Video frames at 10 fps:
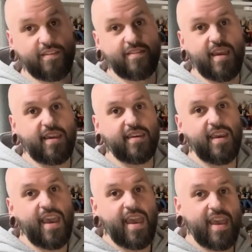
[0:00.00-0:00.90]
stick
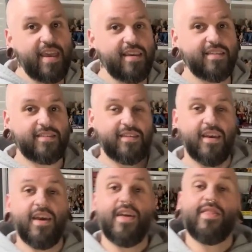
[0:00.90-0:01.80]
is
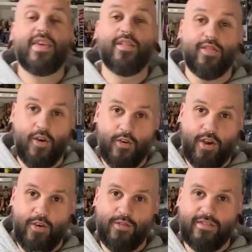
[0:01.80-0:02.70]
the
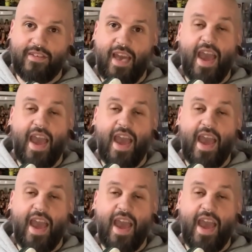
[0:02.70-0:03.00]
logos,